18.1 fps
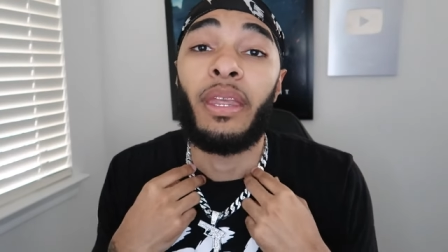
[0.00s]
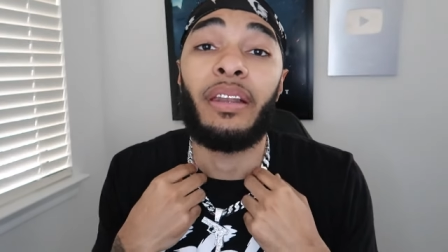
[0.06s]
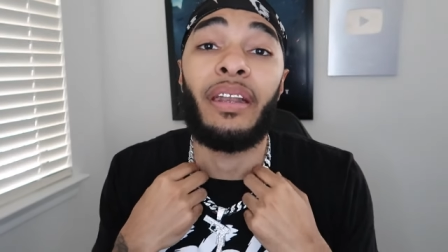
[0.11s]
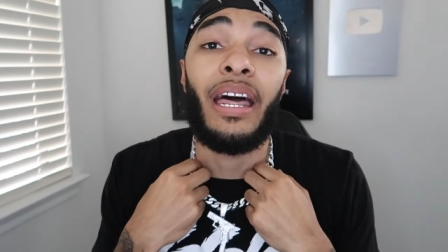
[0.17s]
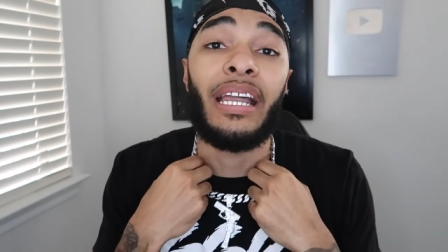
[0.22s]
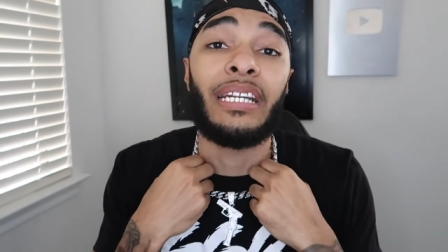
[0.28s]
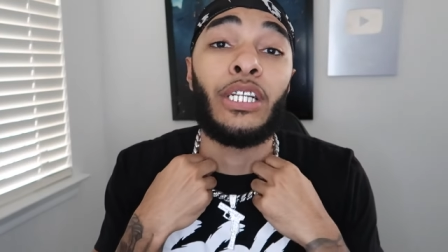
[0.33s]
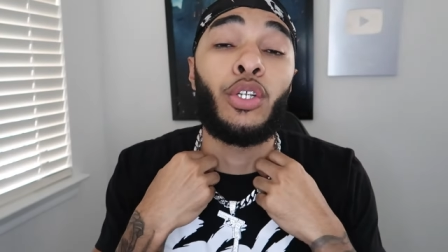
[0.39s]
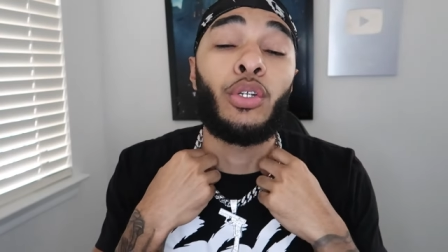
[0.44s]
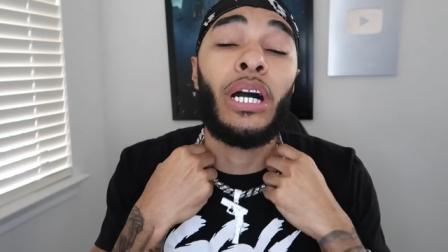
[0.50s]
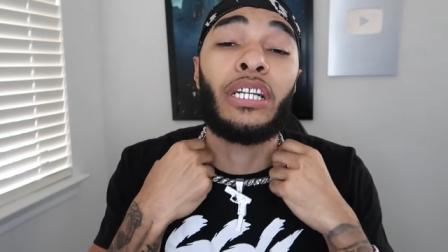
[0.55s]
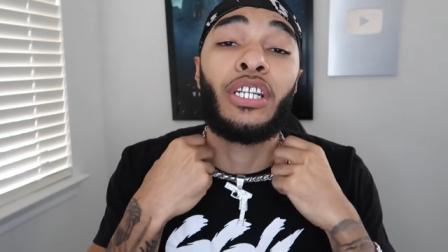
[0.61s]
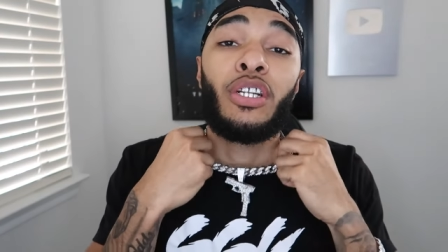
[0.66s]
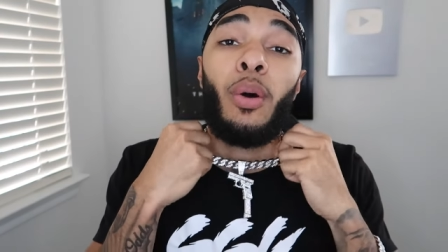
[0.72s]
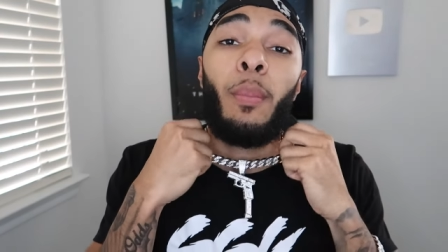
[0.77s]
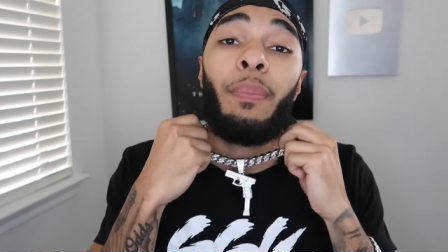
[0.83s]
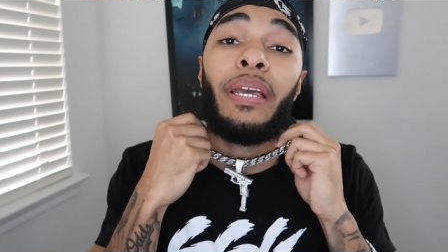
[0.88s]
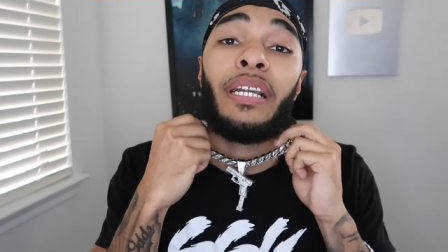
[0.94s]
now that you got
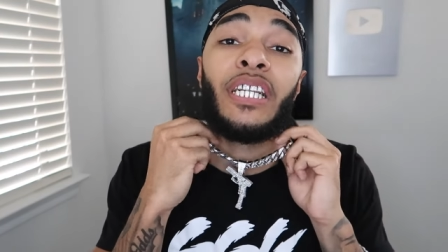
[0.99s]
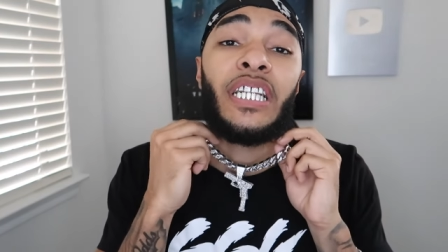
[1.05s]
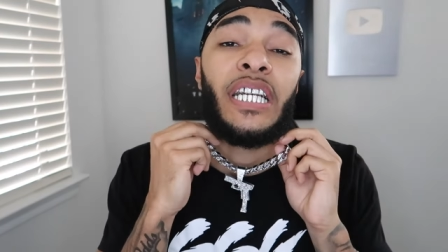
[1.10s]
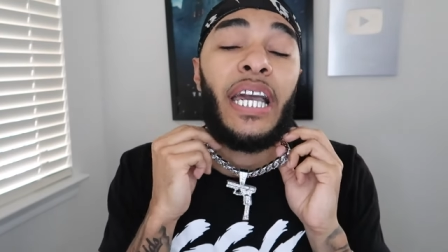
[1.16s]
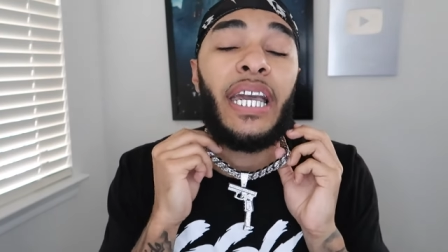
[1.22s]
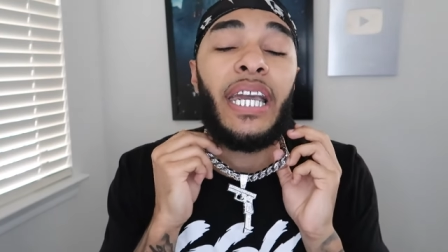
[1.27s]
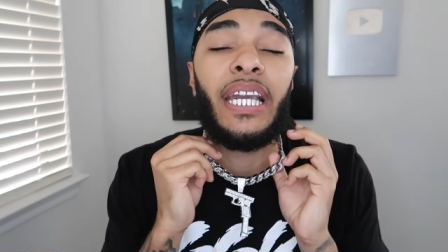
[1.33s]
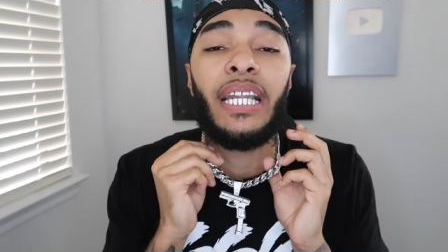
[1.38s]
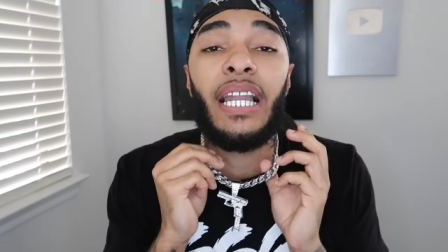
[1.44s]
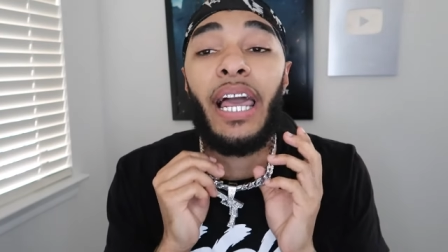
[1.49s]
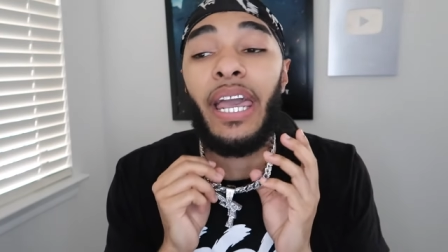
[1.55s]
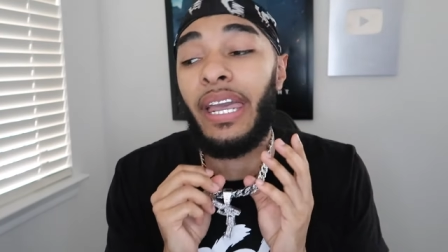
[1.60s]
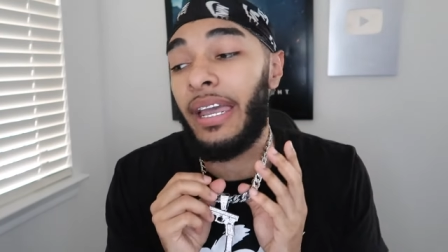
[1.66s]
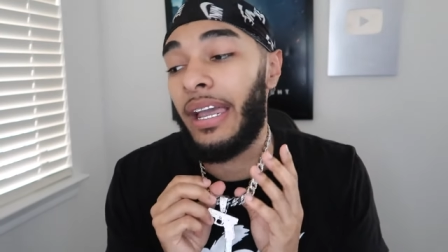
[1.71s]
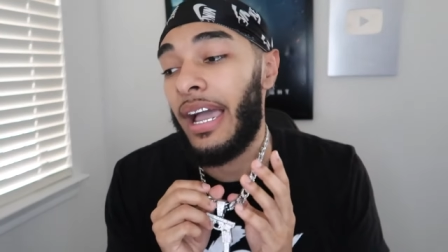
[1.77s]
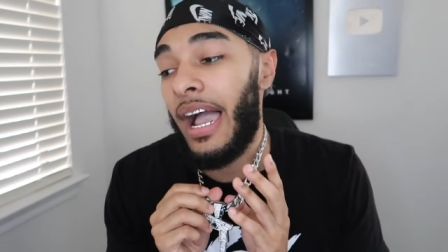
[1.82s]
your big chain, like,